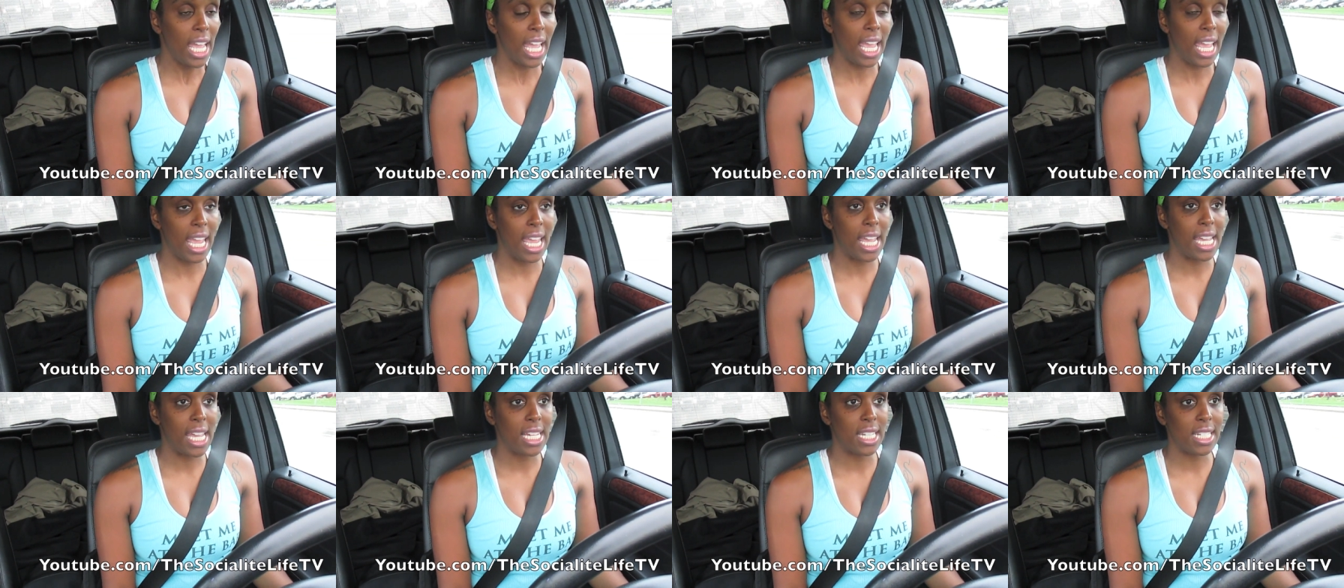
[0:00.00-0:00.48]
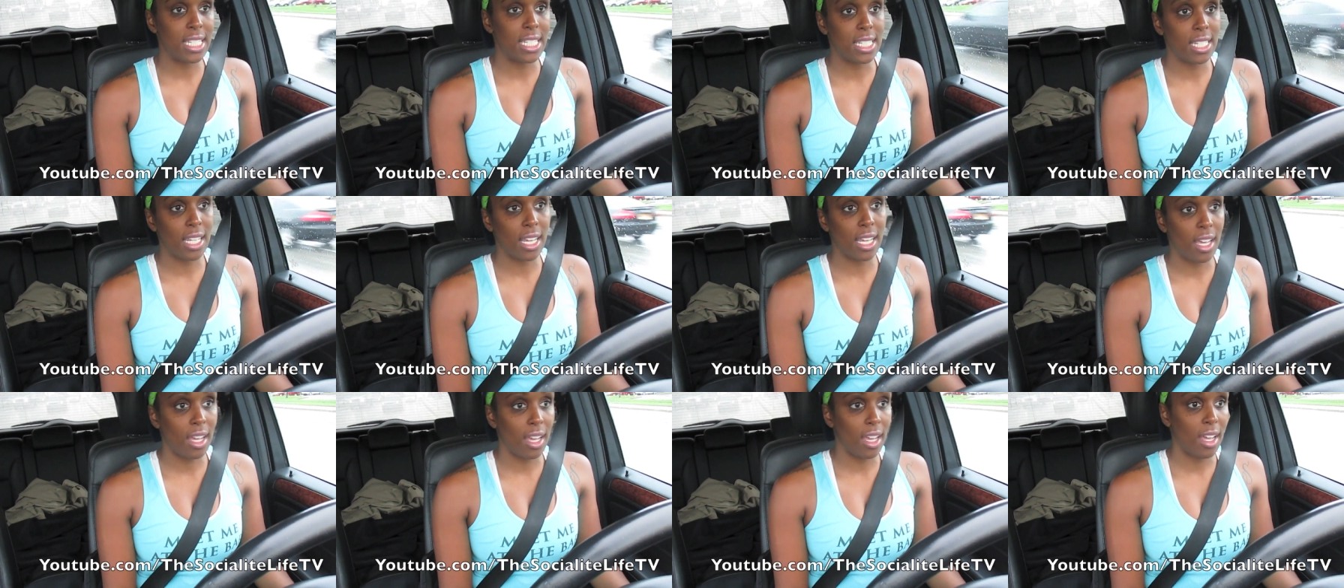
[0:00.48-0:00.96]
And
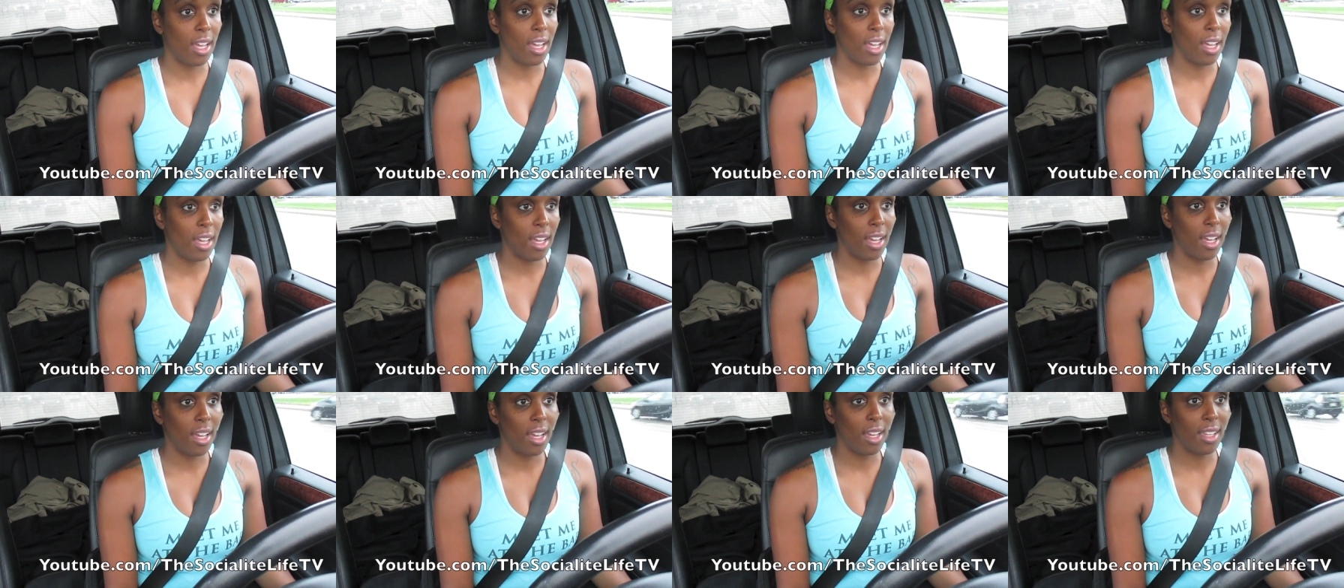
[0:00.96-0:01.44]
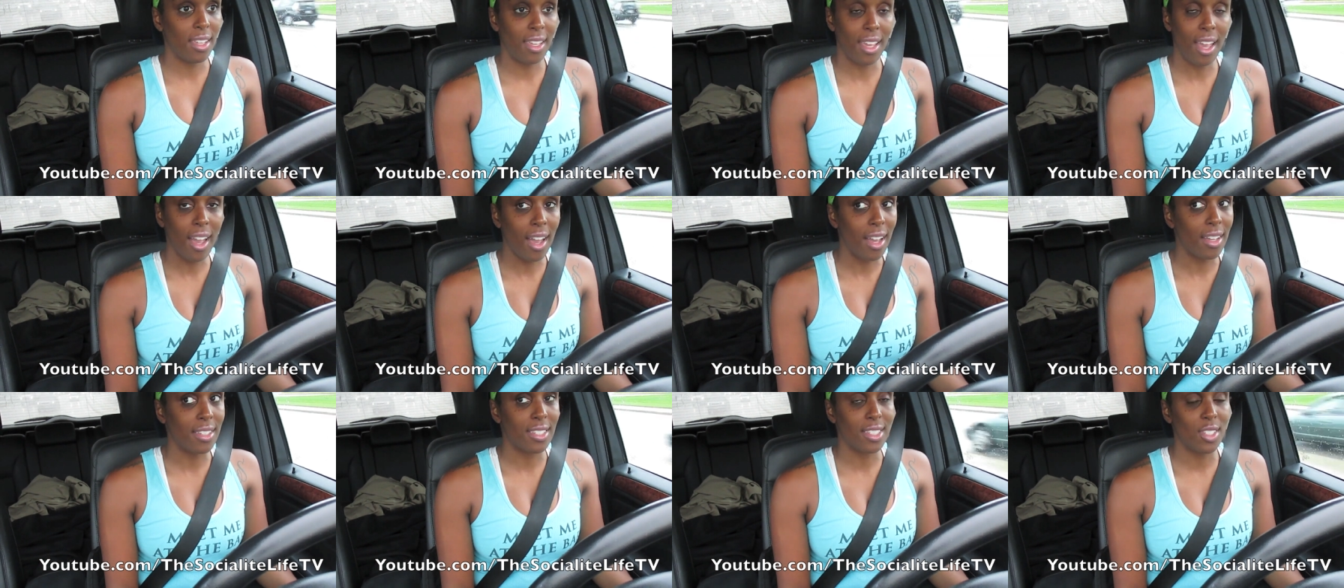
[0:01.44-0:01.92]
uh, yeah,